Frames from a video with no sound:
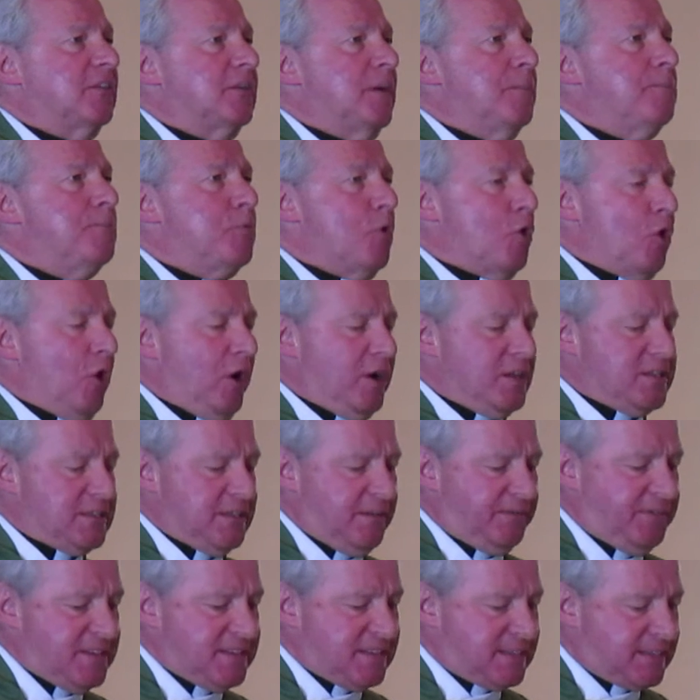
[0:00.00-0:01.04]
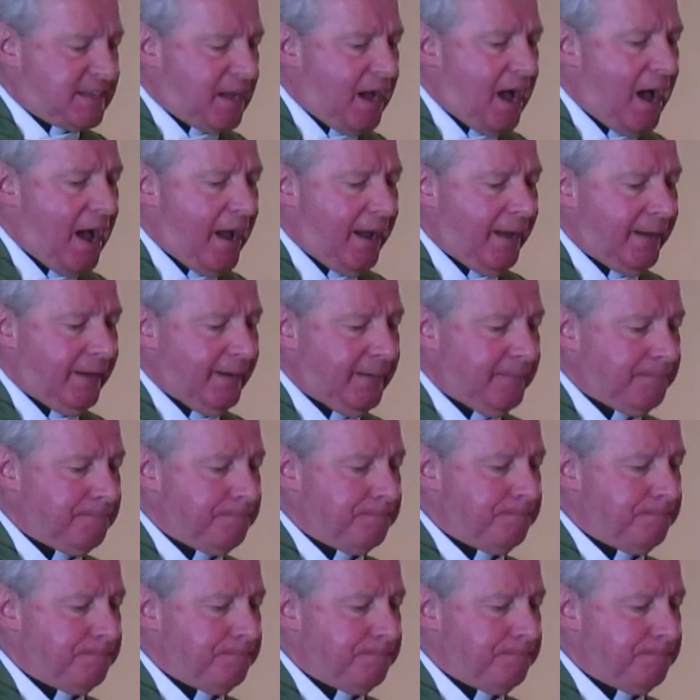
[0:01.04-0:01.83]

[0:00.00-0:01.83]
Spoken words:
the birds of the sky.